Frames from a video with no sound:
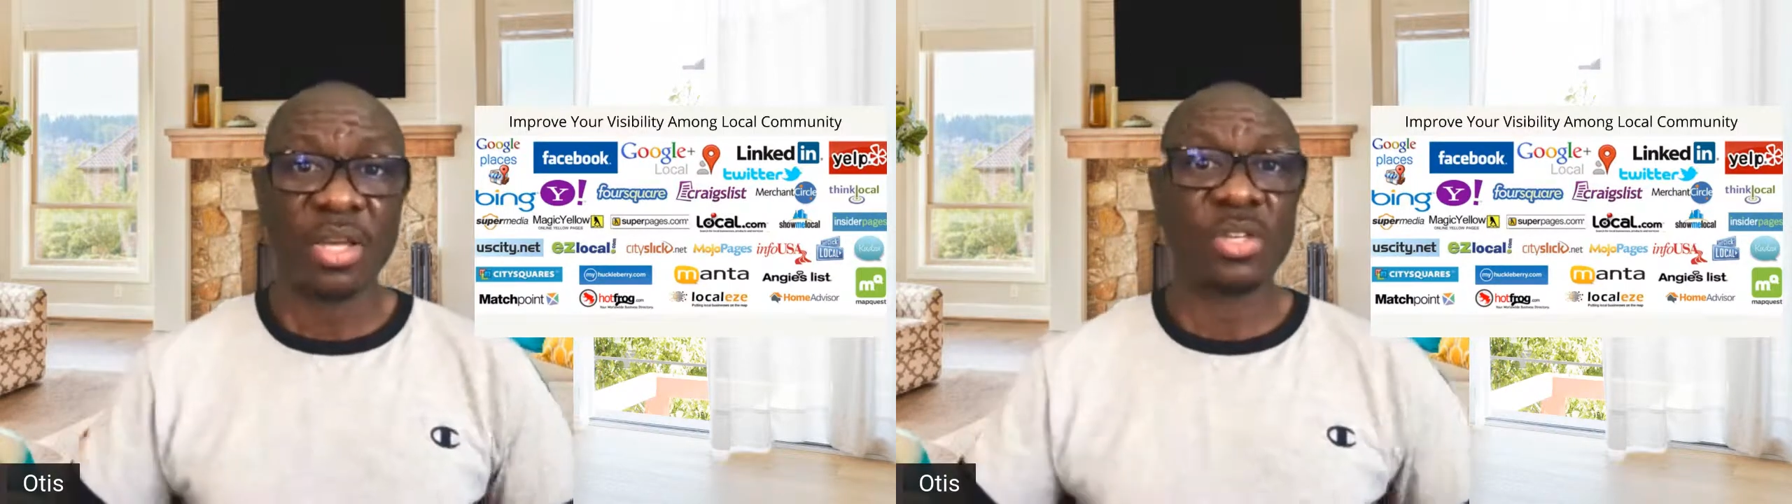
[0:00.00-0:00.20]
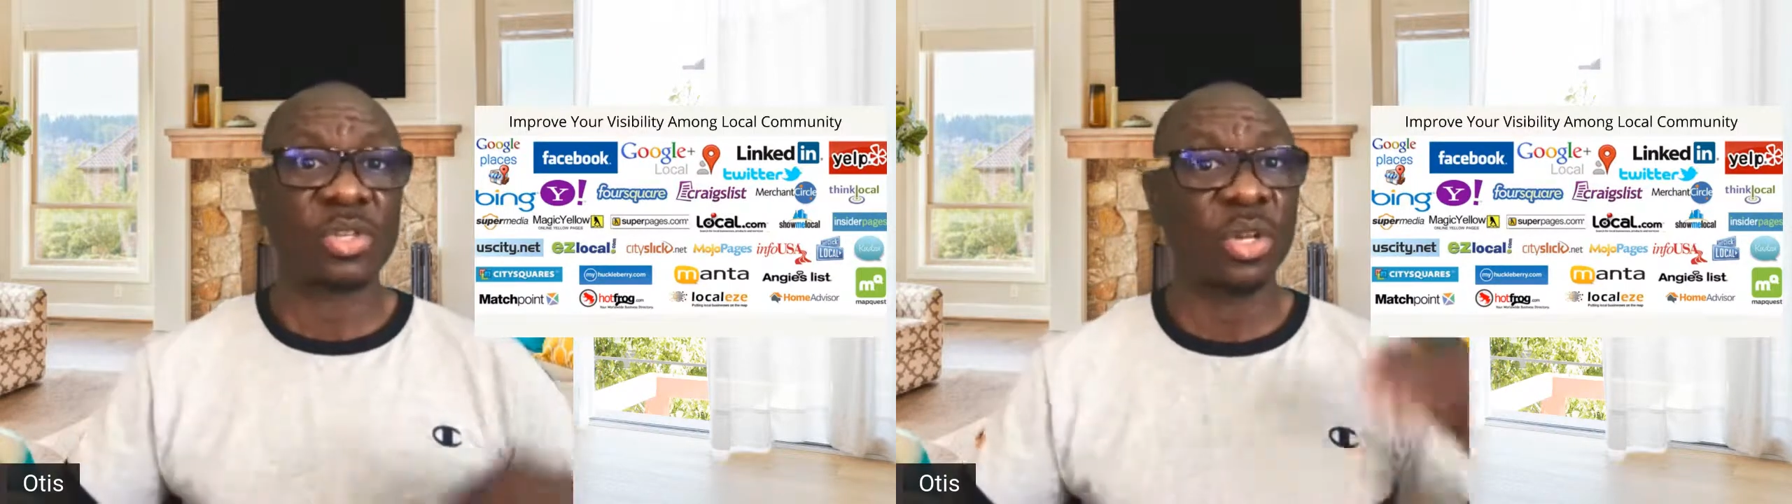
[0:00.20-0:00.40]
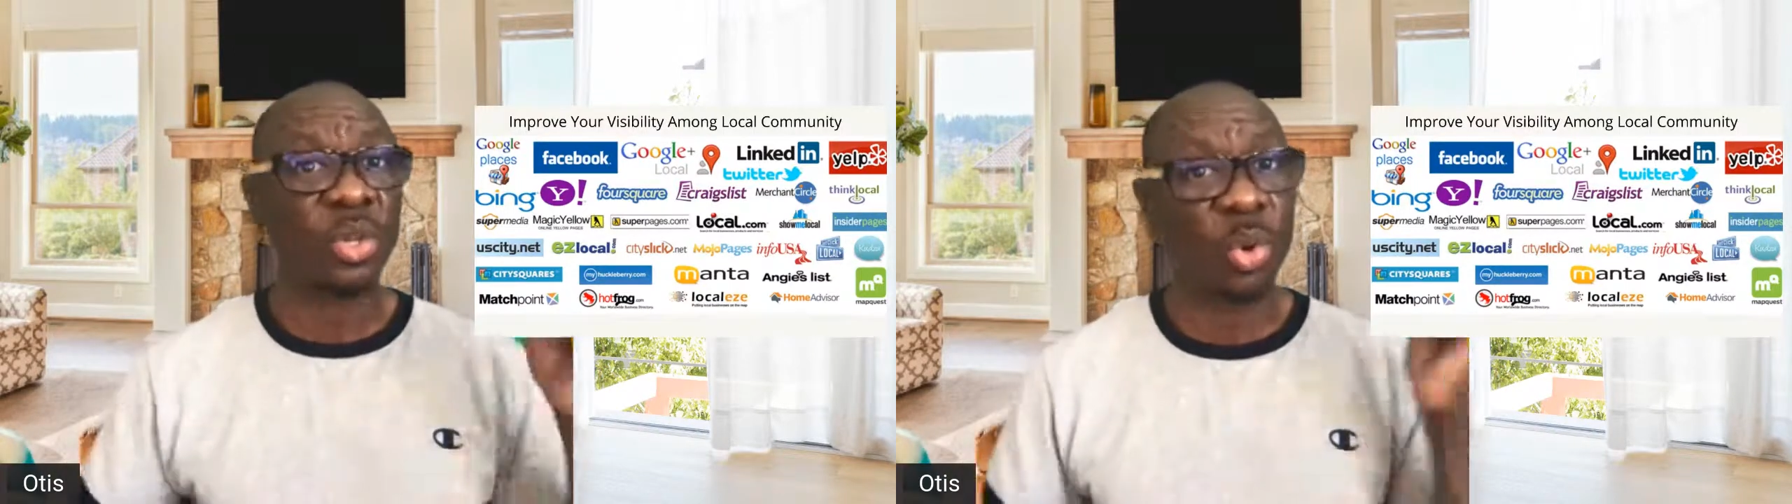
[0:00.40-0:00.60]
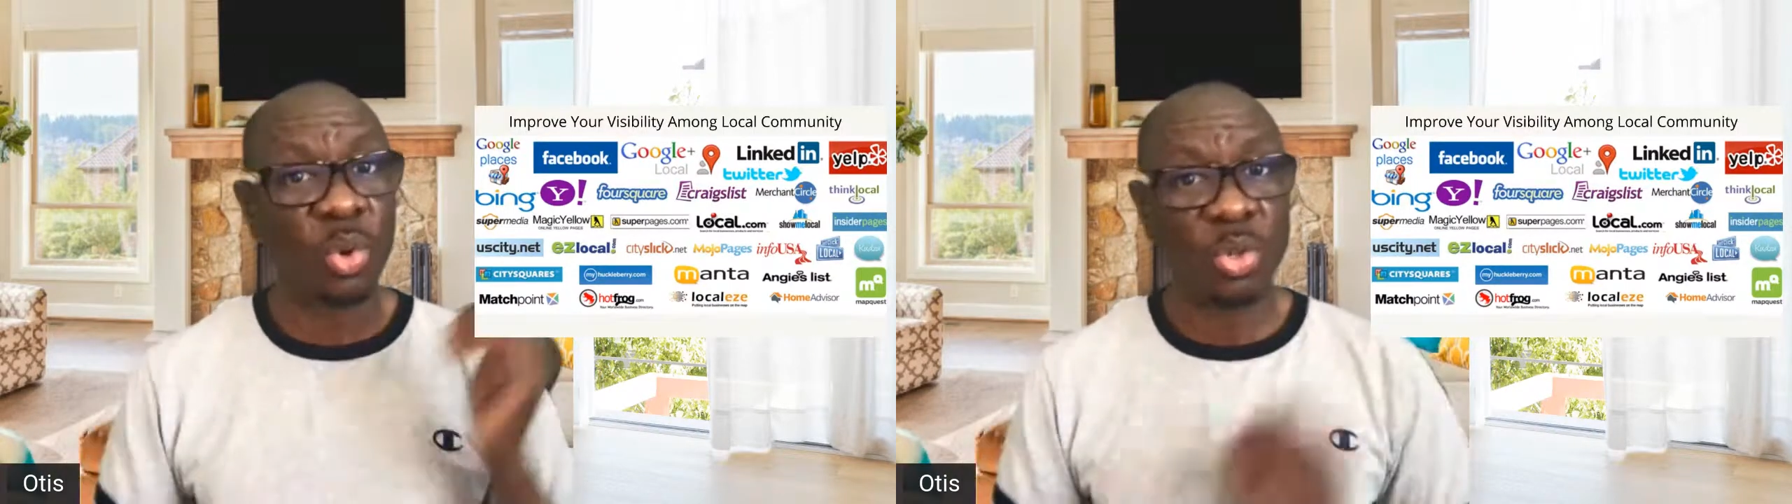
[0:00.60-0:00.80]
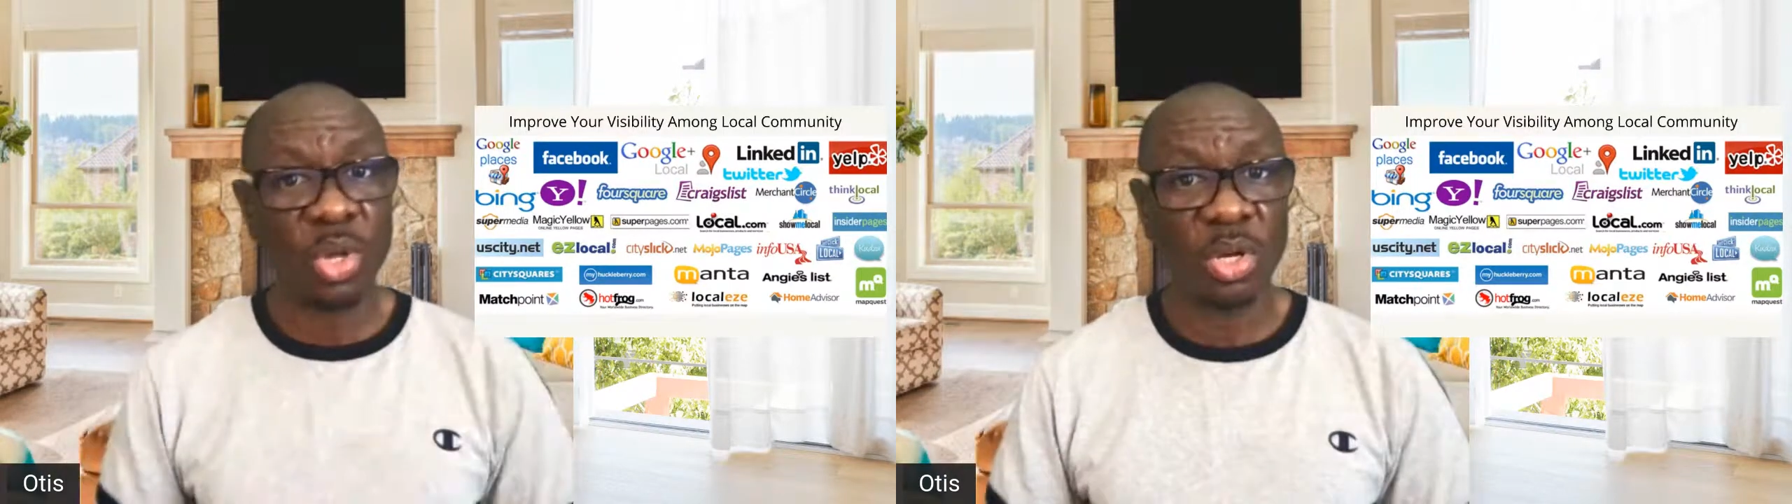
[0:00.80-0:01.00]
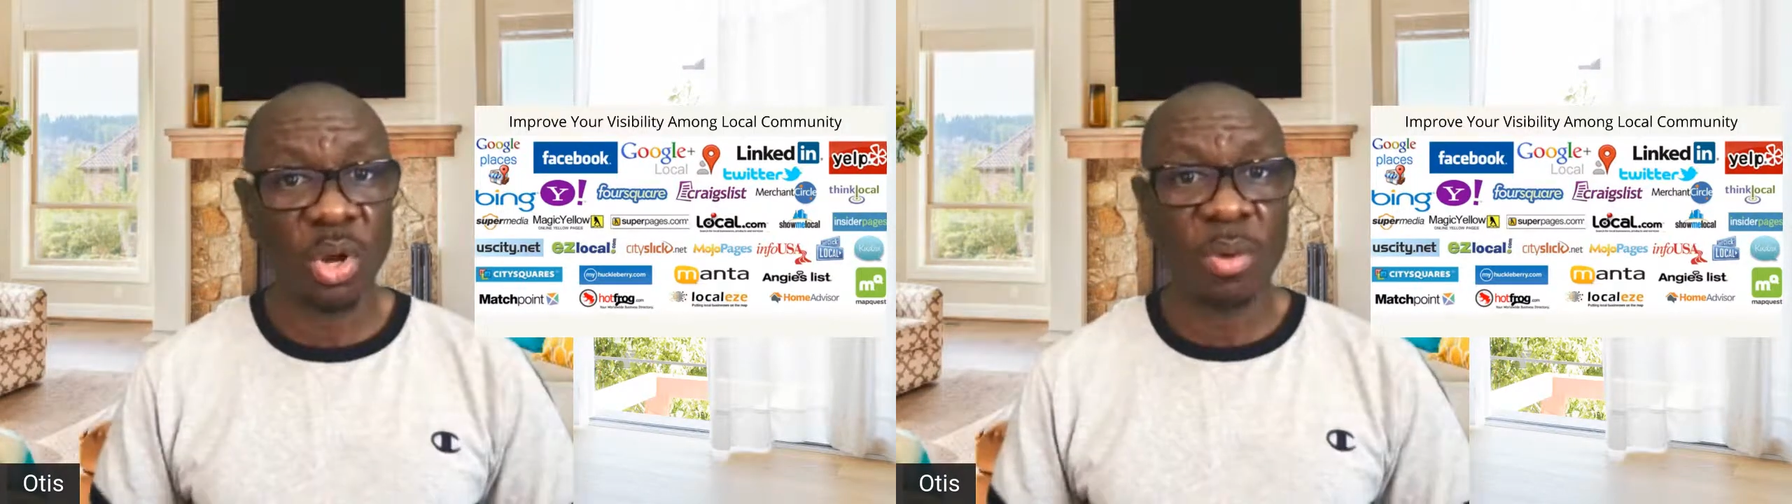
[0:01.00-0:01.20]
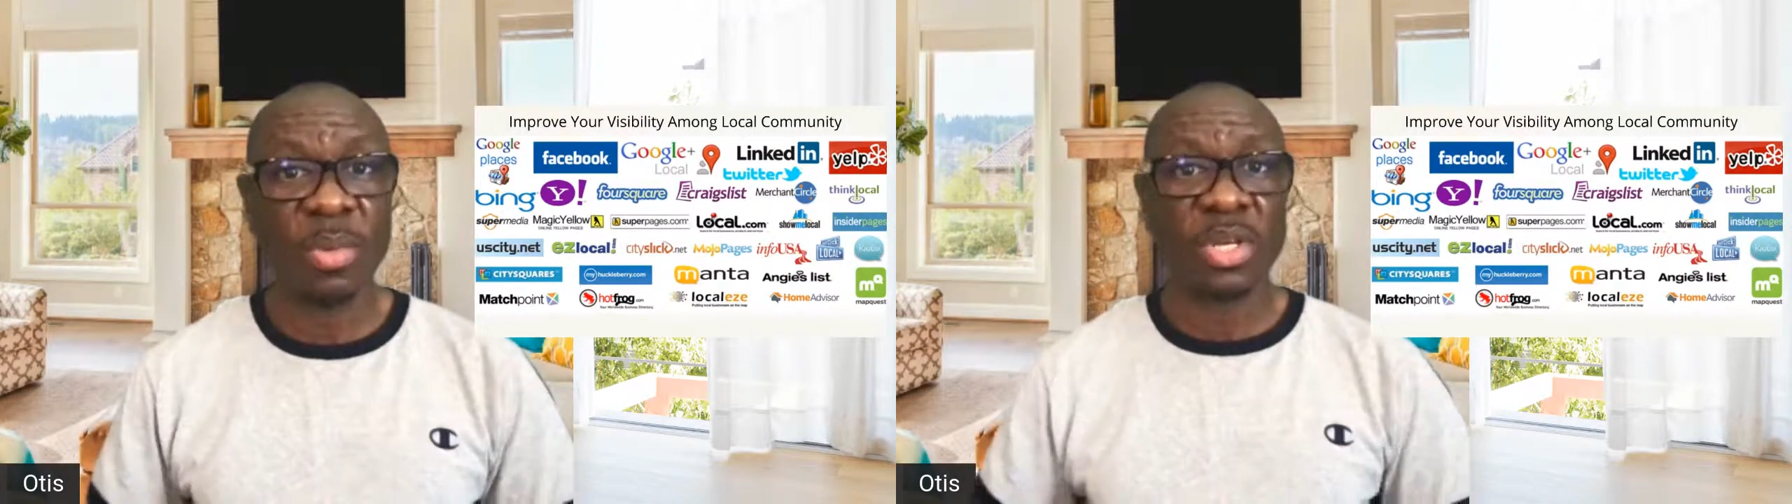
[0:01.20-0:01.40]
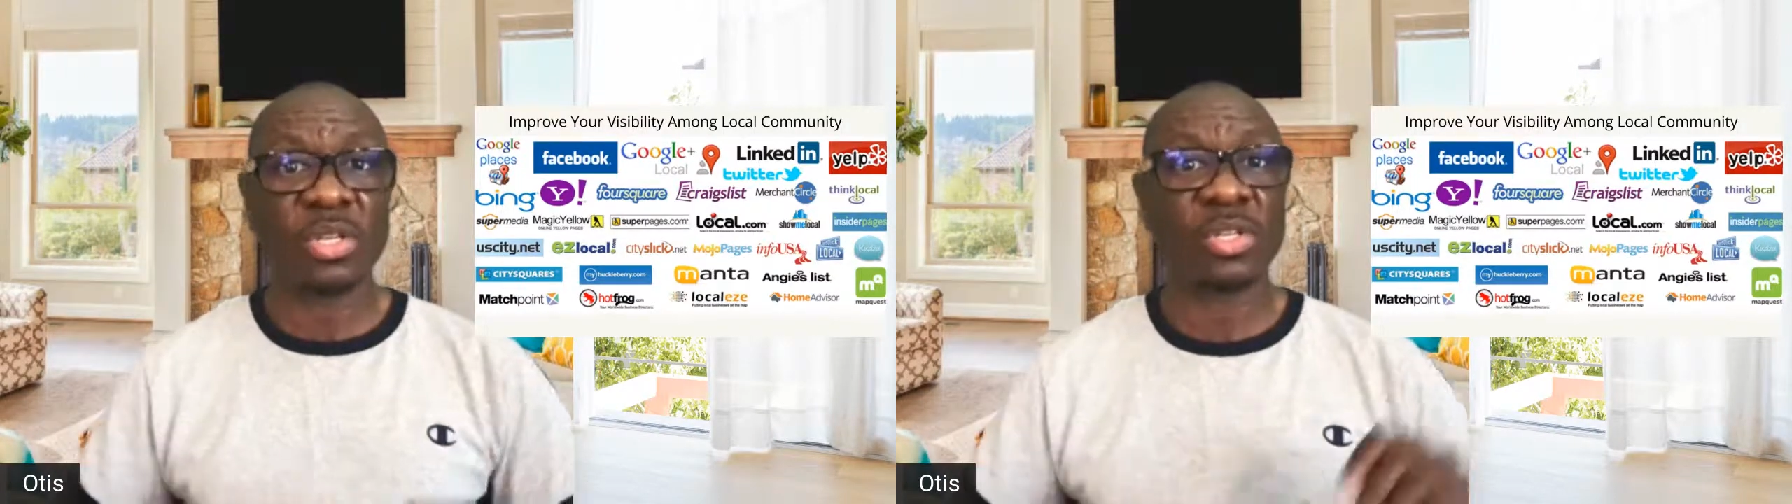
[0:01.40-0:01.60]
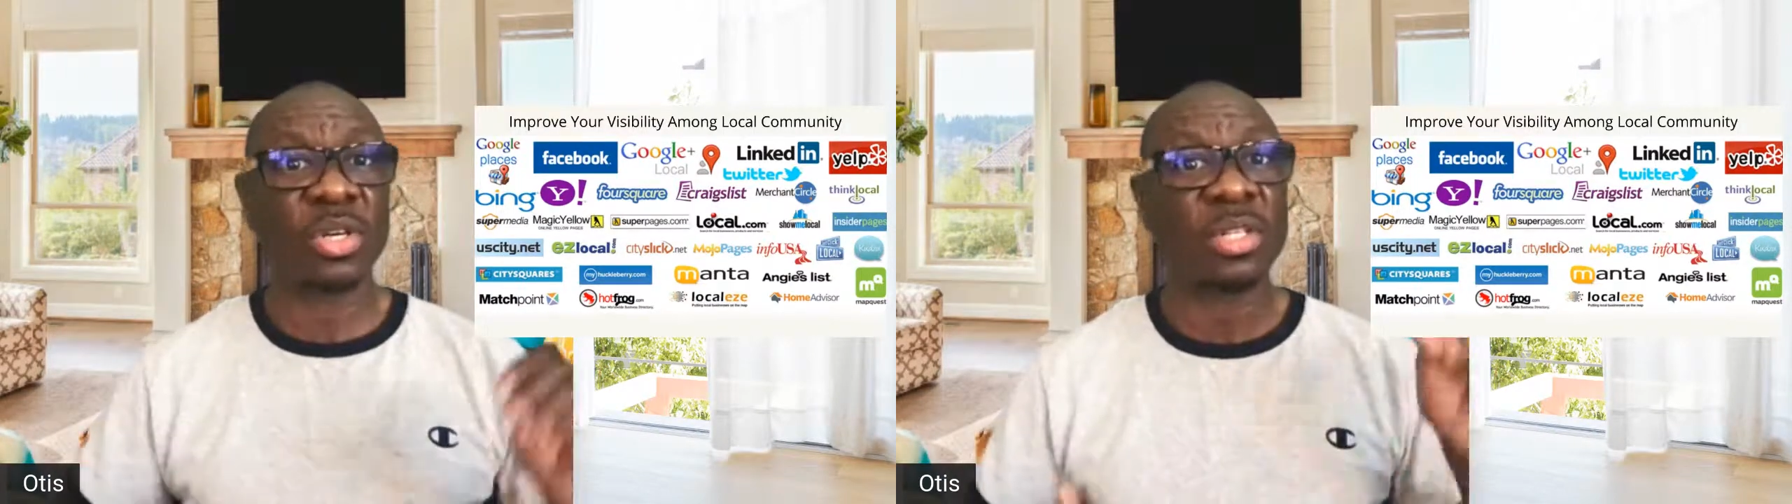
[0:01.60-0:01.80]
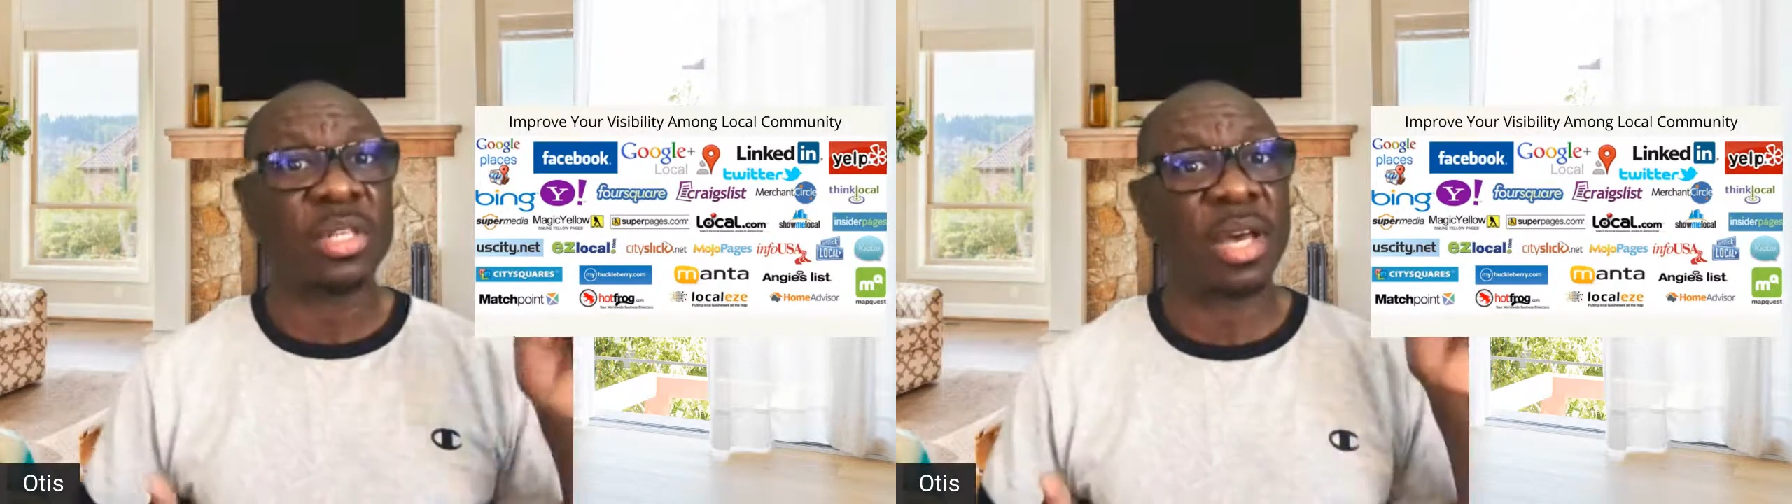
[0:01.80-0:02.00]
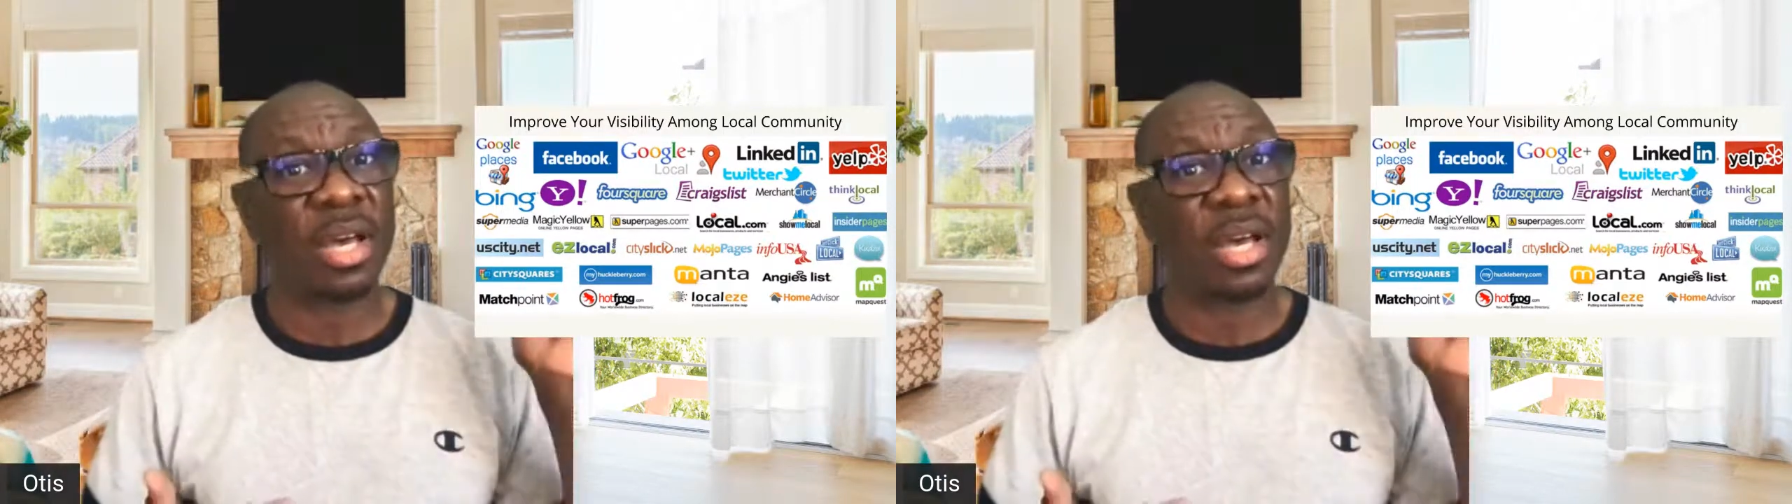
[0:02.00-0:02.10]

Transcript: is on local.com, is on